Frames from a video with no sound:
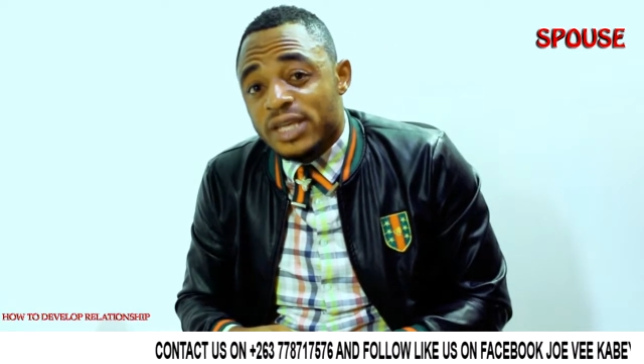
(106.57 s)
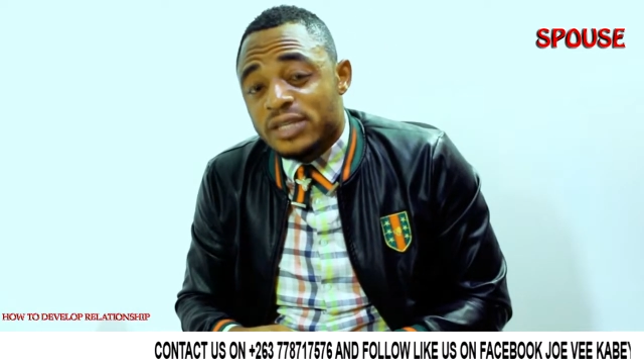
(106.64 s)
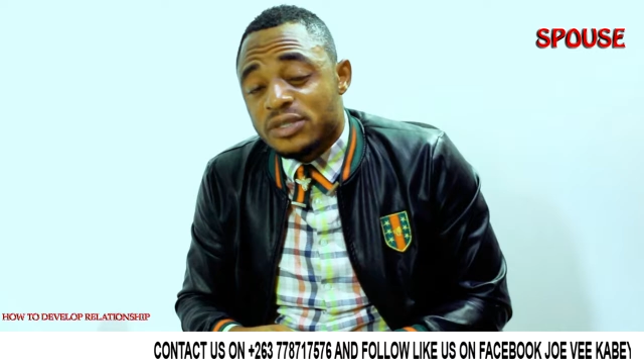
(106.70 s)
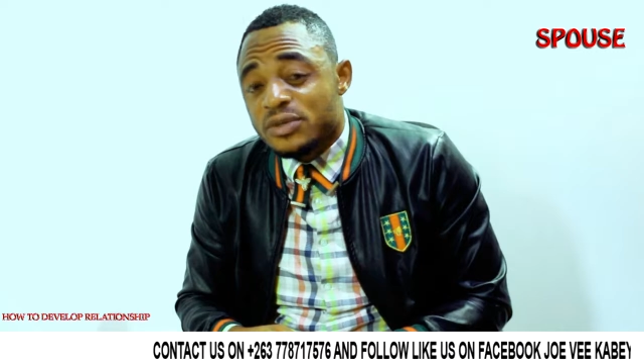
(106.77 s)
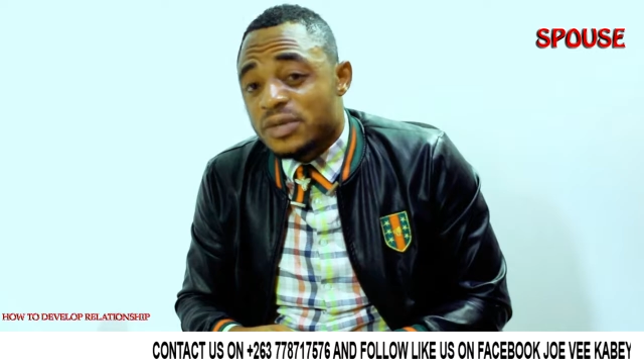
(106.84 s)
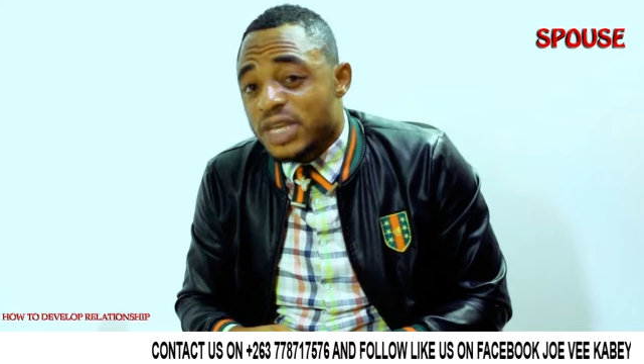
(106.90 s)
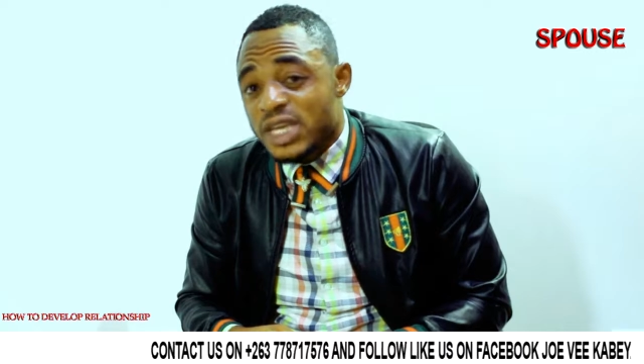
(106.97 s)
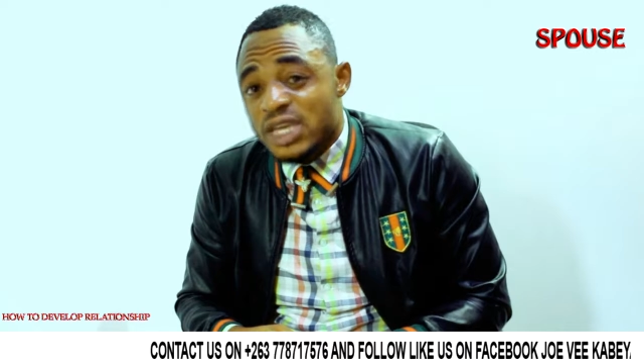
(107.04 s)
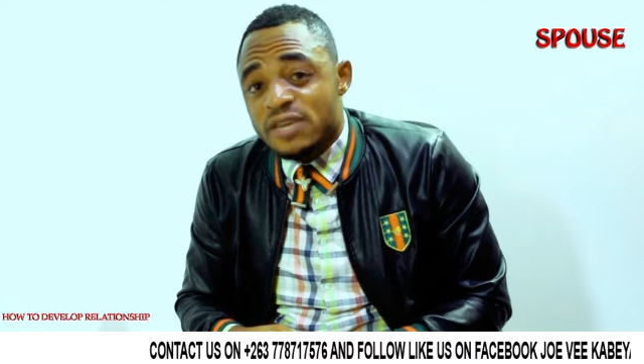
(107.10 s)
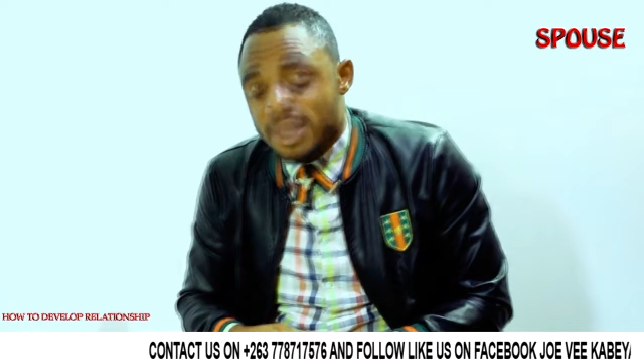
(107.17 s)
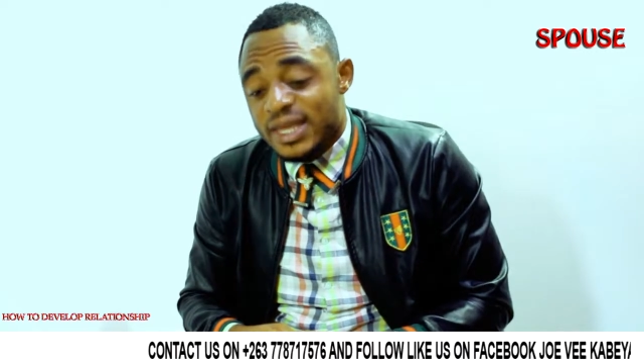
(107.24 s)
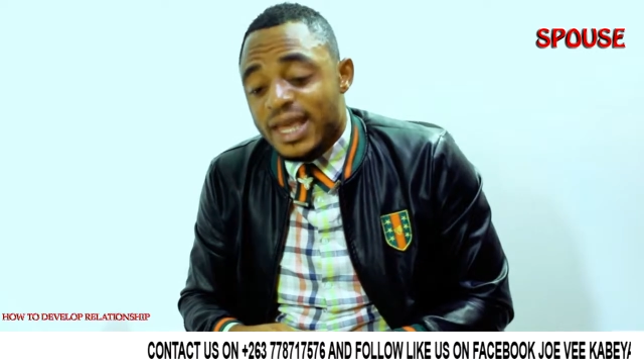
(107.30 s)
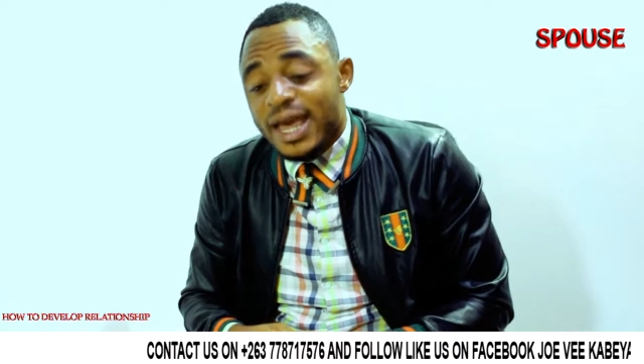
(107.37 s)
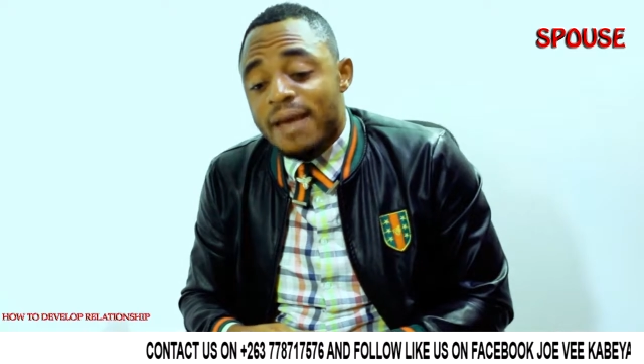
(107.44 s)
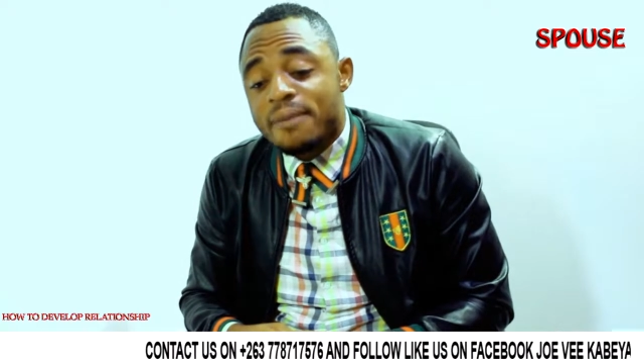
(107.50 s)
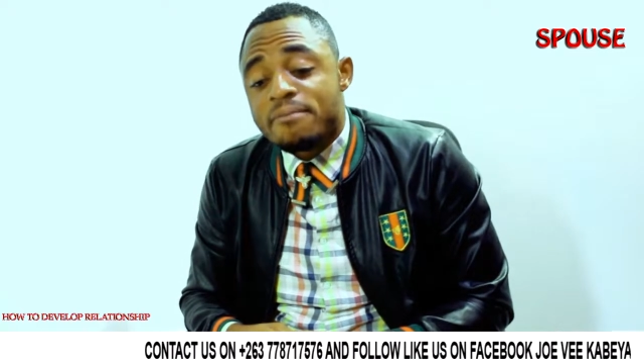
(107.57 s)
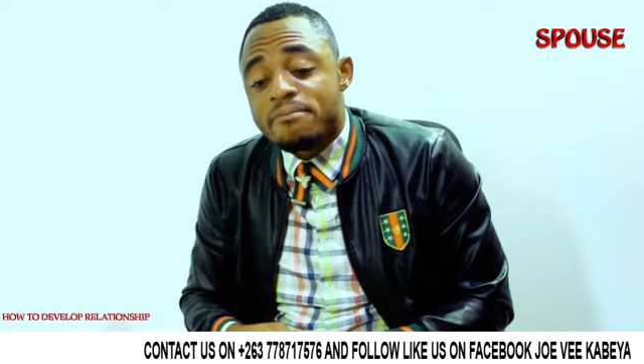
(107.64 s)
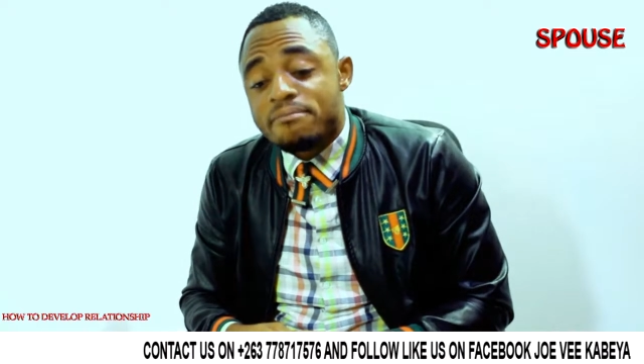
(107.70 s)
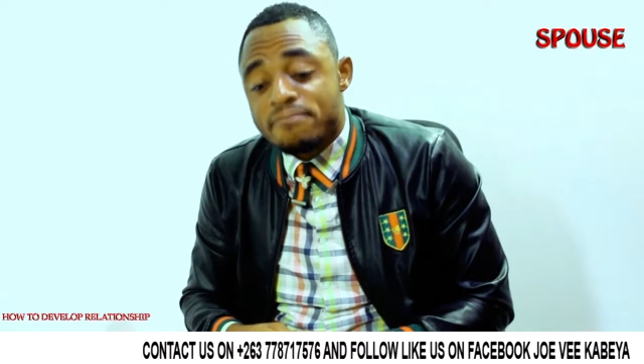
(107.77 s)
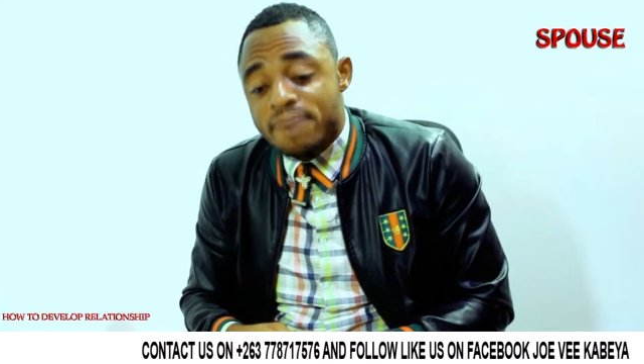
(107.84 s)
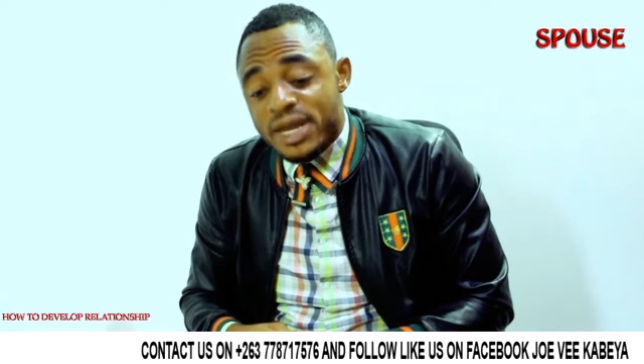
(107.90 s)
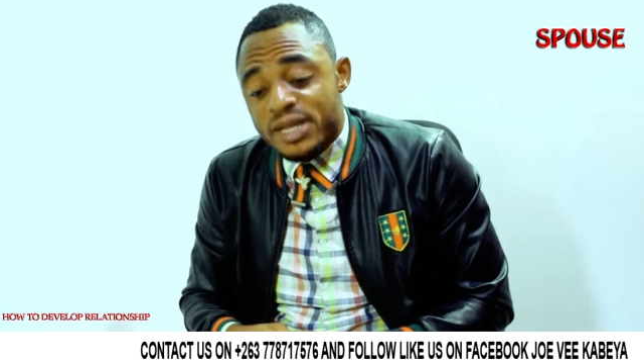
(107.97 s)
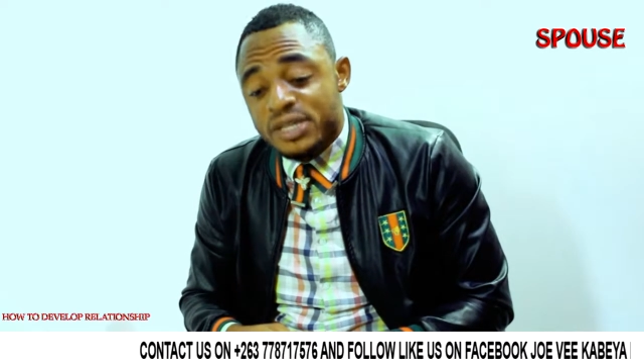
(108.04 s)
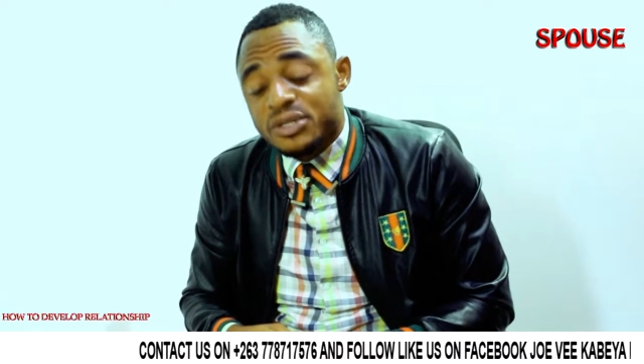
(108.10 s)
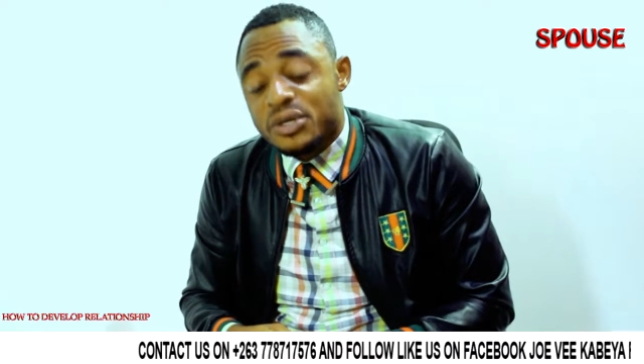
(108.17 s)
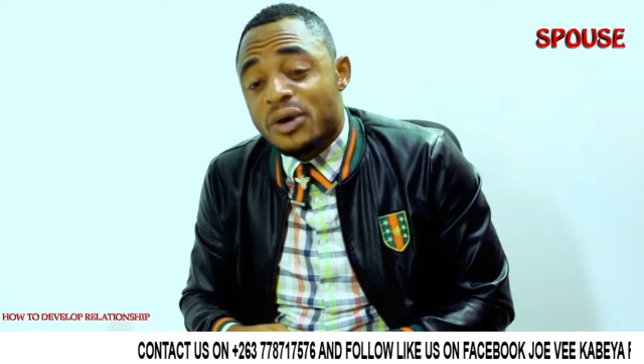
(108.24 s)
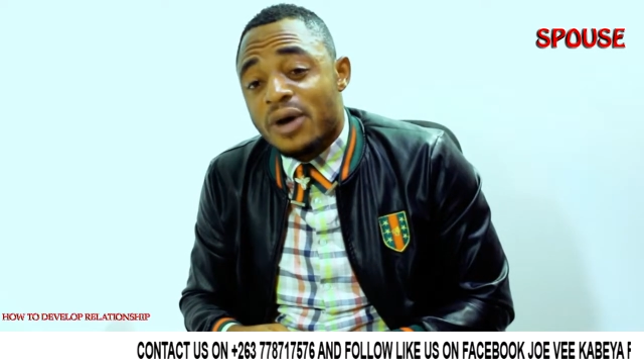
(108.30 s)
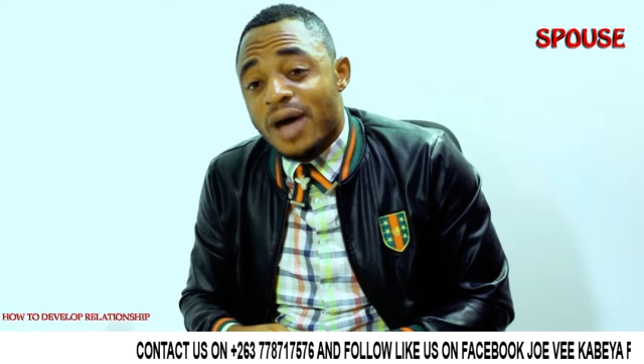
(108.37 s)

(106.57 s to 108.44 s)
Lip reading: to leave their marital